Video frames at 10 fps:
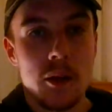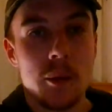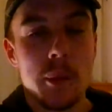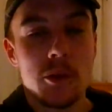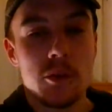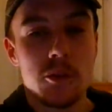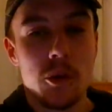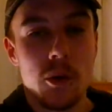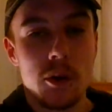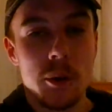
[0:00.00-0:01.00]
massive
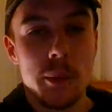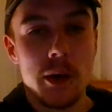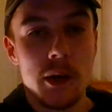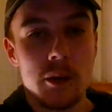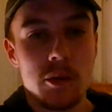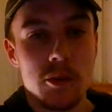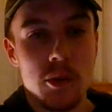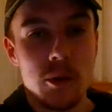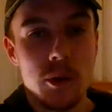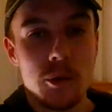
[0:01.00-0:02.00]
toll on you mentally if you
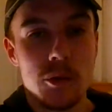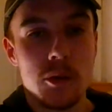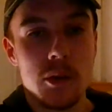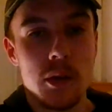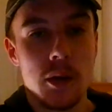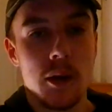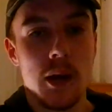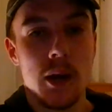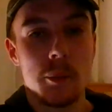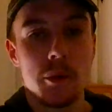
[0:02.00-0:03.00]
do lose it.
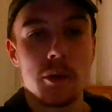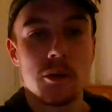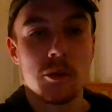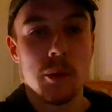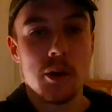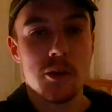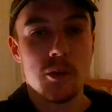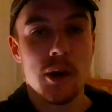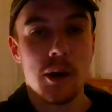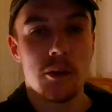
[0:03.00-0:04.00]
Halep smashed her
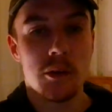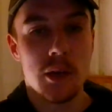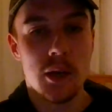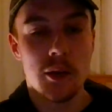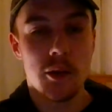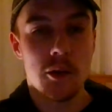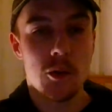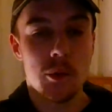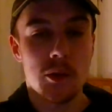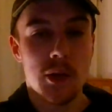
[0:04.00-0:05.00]
racket a
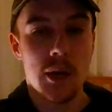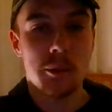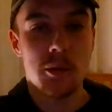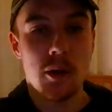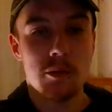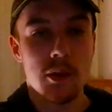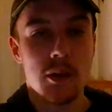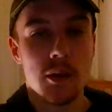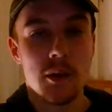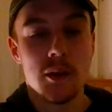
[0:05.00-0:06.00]
couple of times after
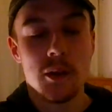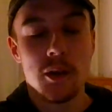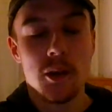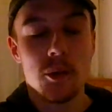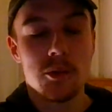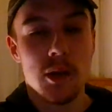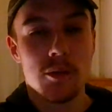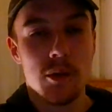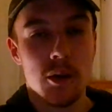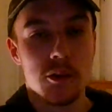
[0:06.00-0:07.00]
losing that
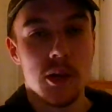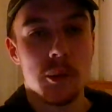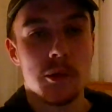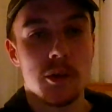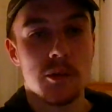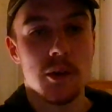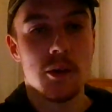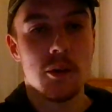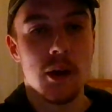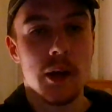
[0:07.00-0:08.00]
first set, which is very
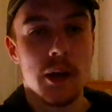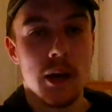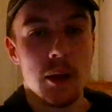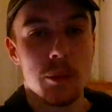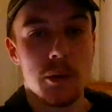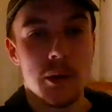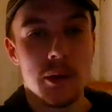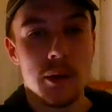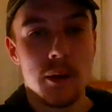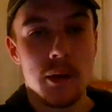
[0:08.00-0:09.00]
unlike Halep.
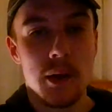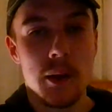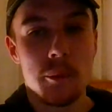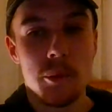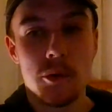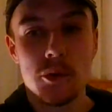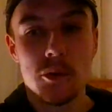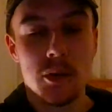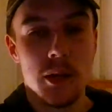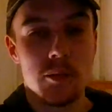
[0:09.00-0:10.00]
But
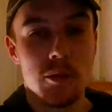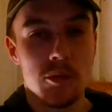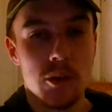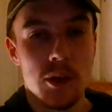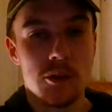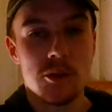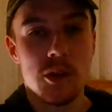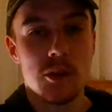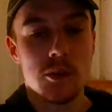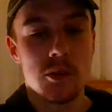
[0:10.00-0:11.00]
just clear frustration.
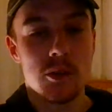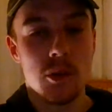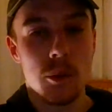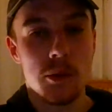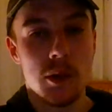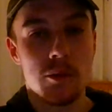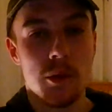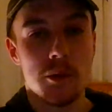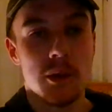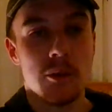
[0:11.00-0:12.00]
She should have won that
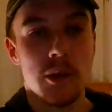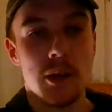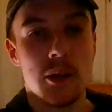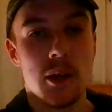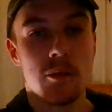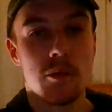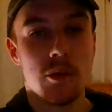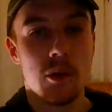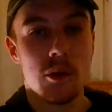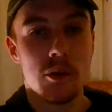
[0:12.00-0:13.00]
first set, really, having
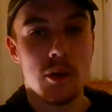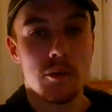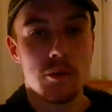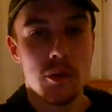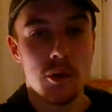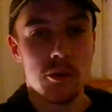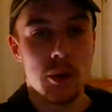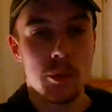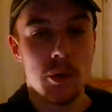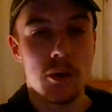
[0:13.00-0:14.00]
four
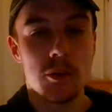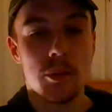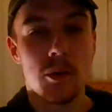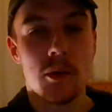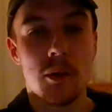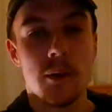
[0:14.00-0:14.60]
set points. But